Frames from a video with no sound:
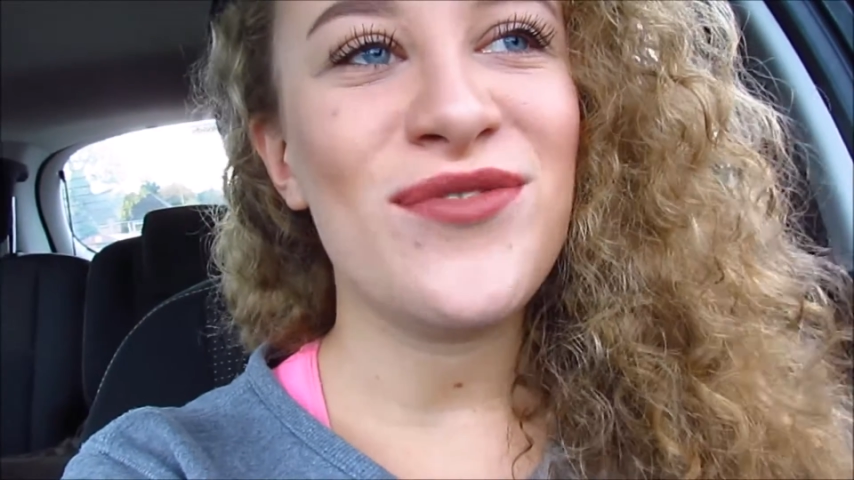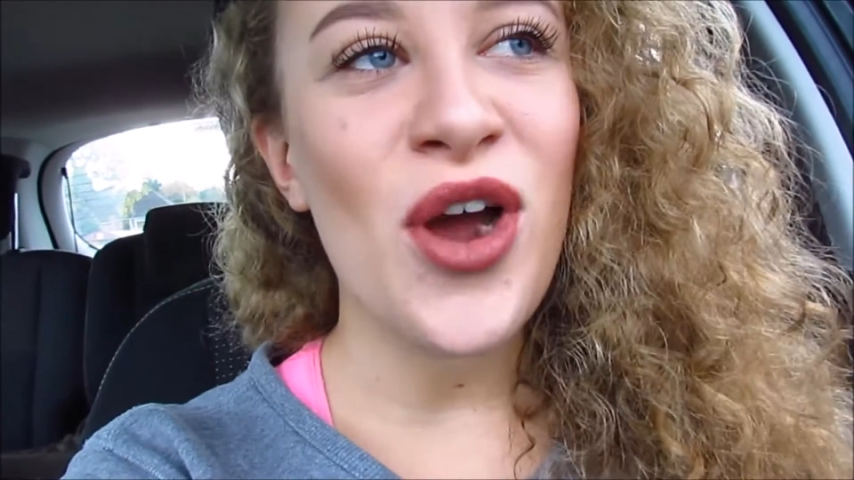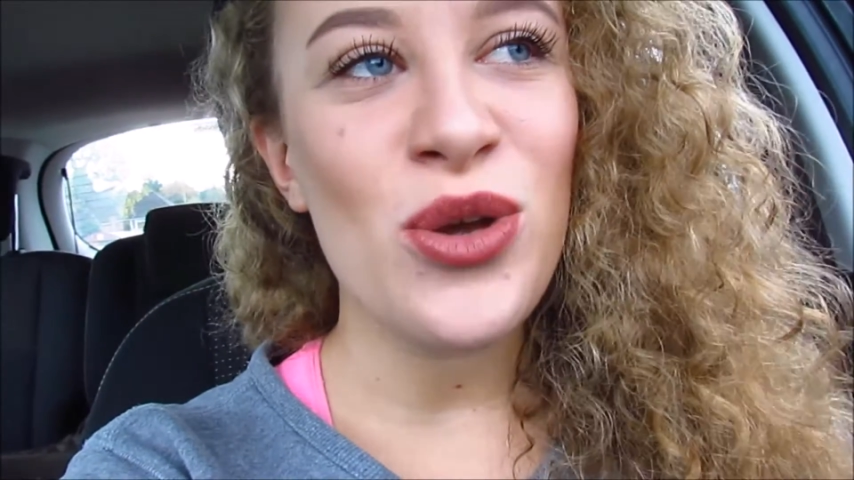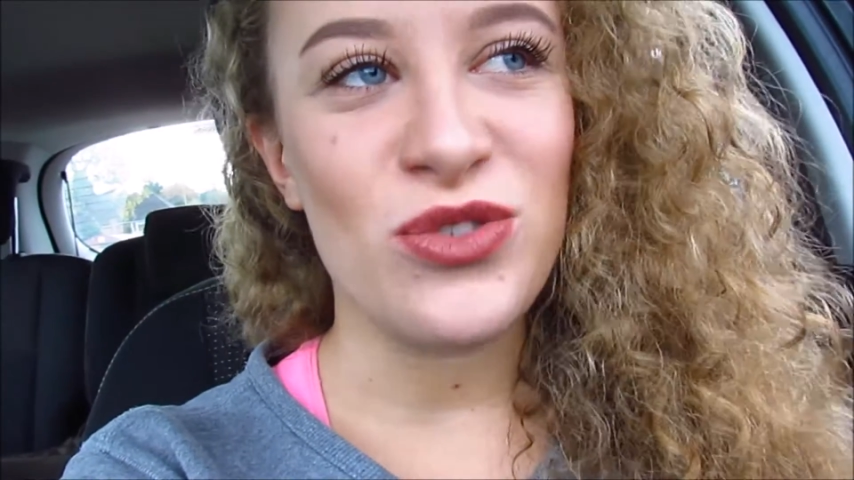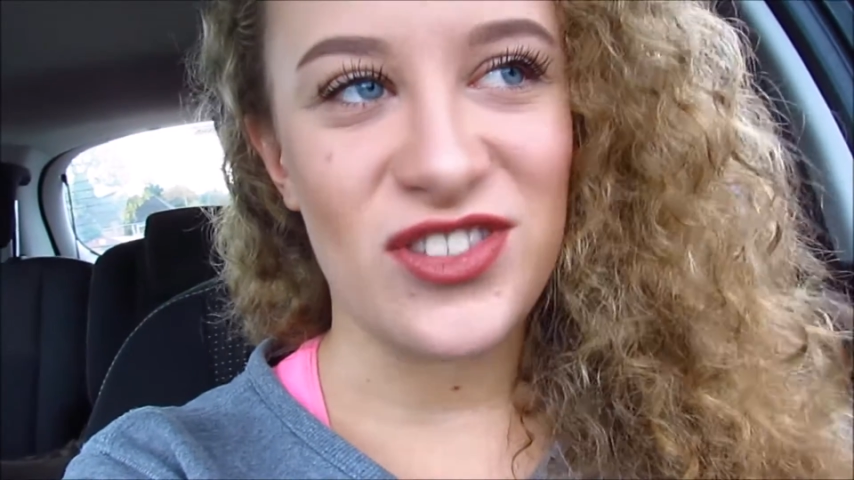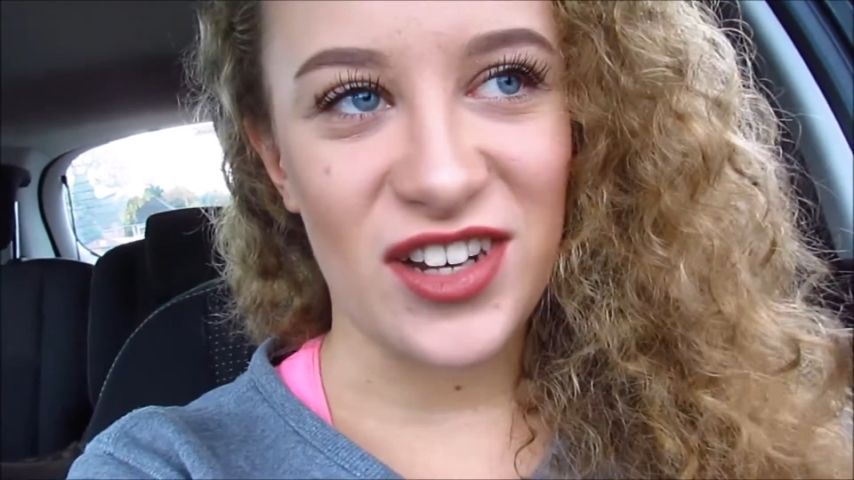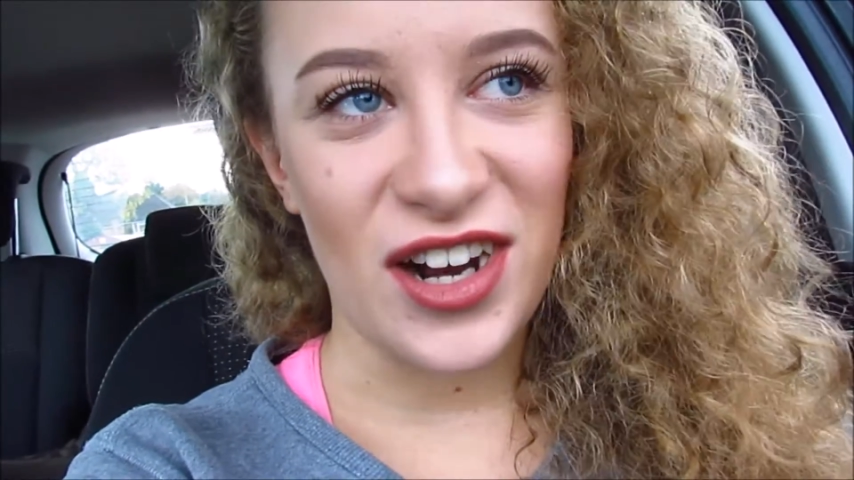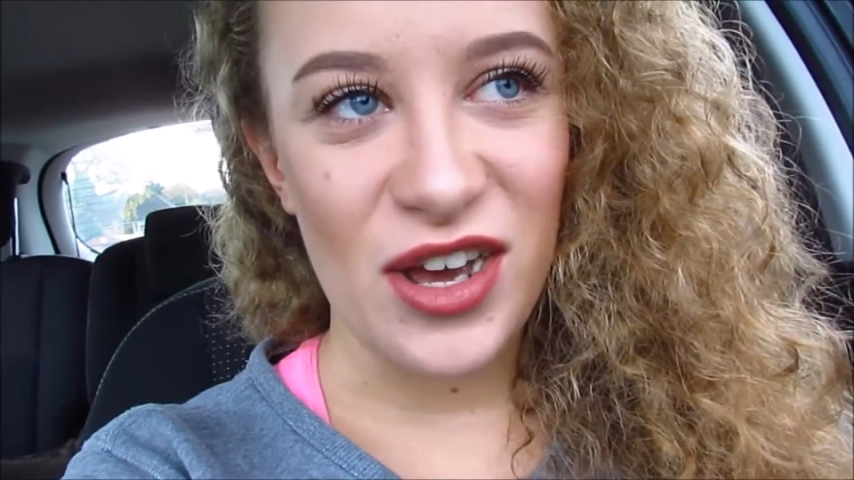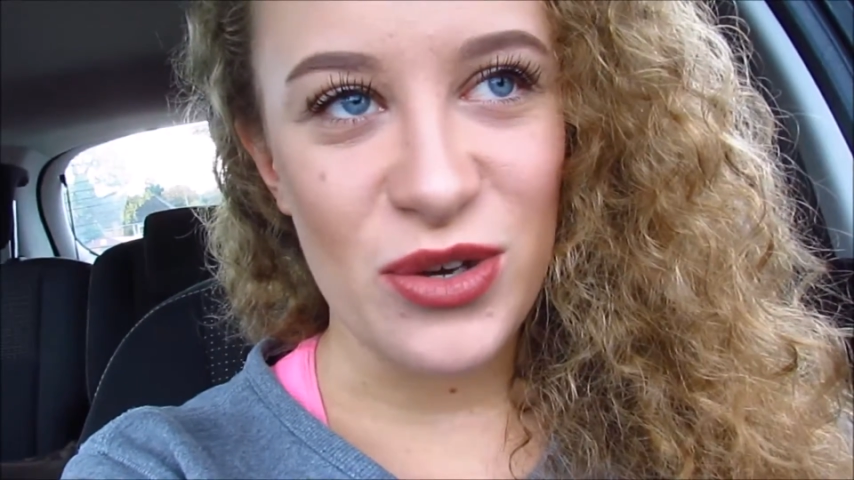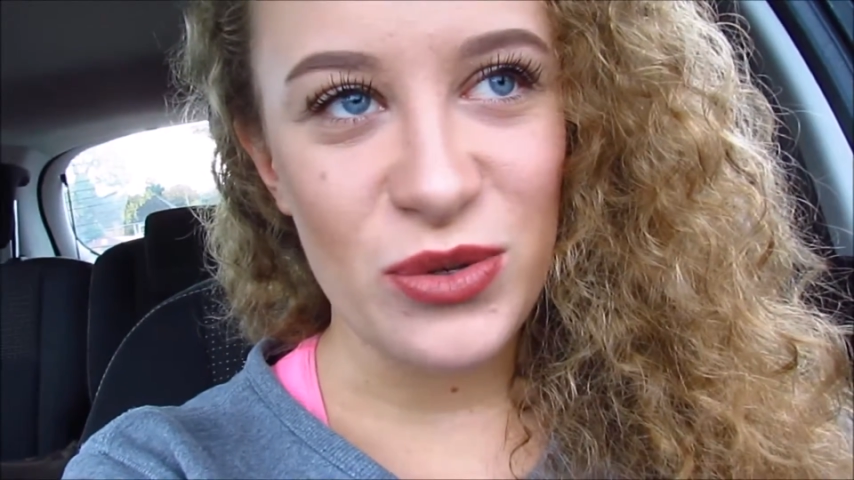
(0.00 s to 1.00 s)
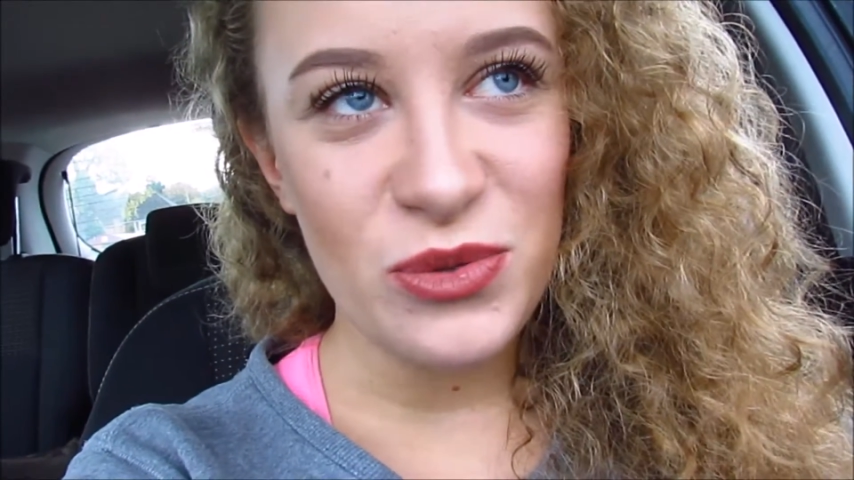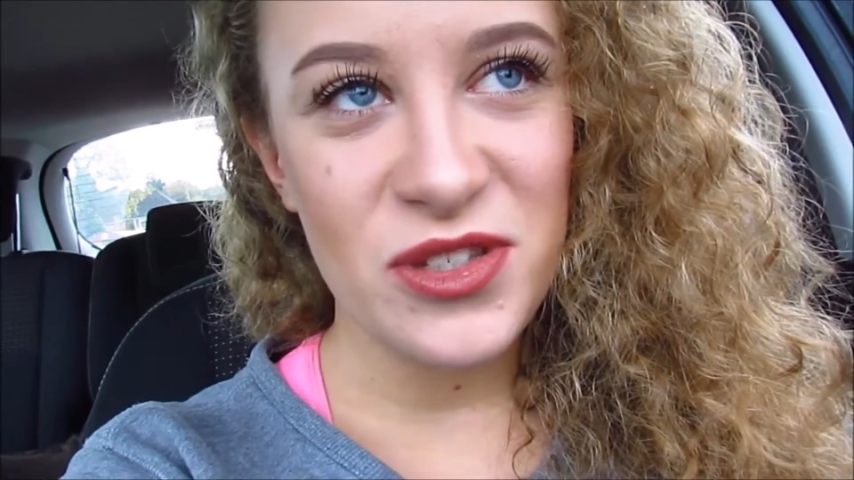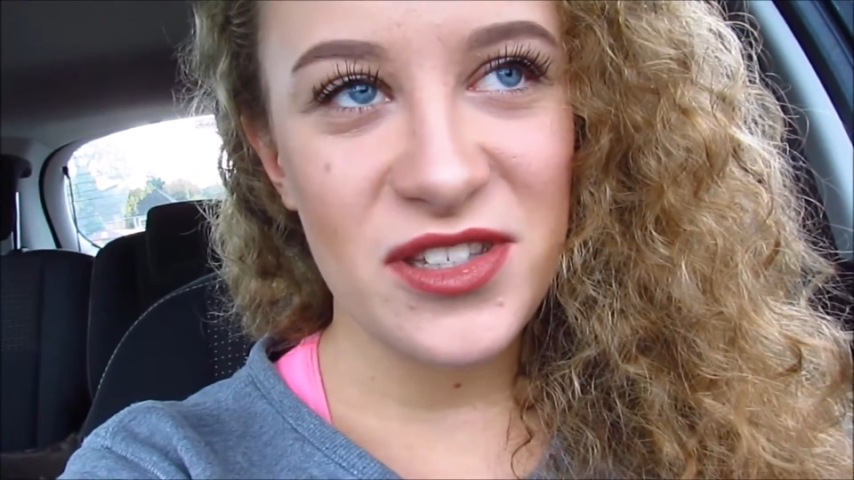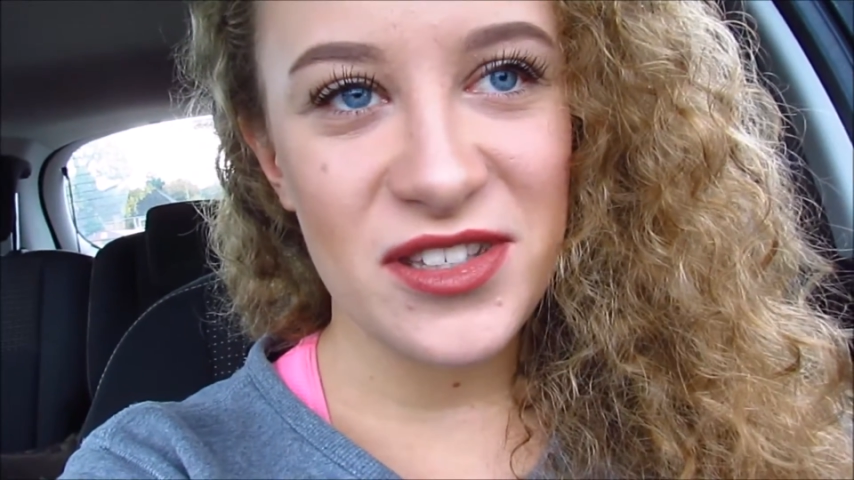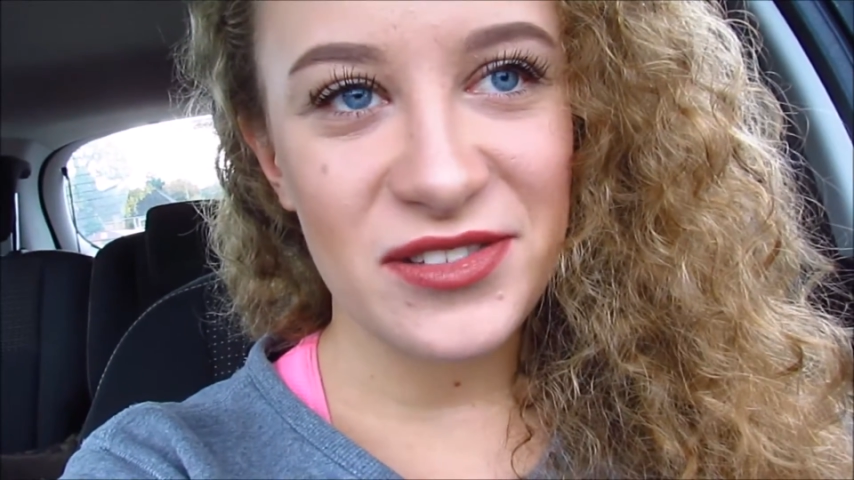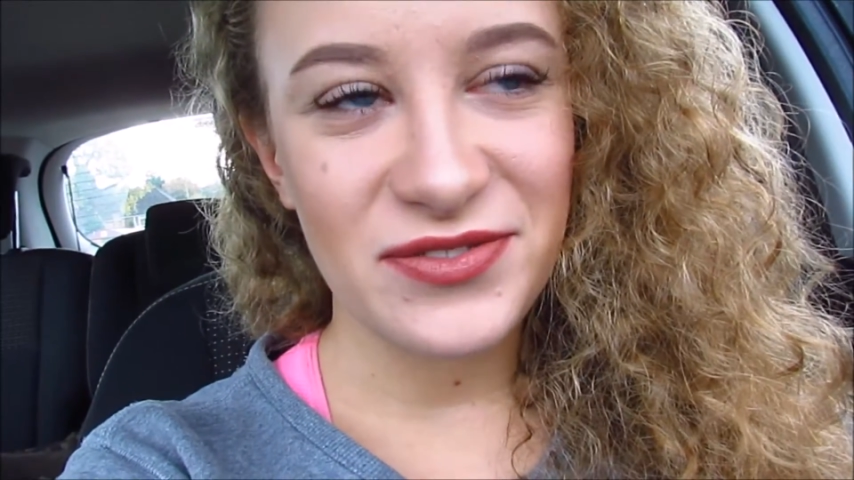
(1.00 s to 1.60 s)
roads are closed.